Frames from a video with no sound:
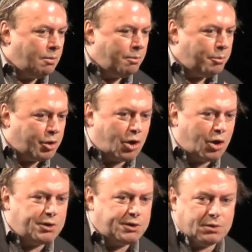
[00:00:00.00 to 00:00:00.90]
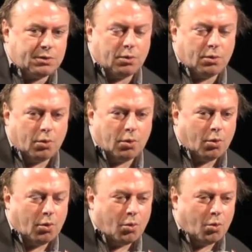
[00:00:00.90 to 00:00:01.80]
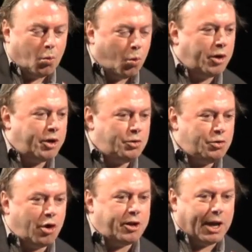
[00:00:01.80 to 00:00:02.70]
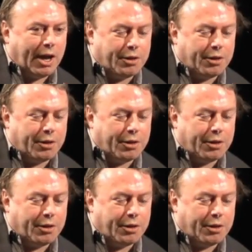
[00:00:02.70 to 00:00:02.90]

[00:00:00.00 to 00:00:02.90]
Because what are you nodding at?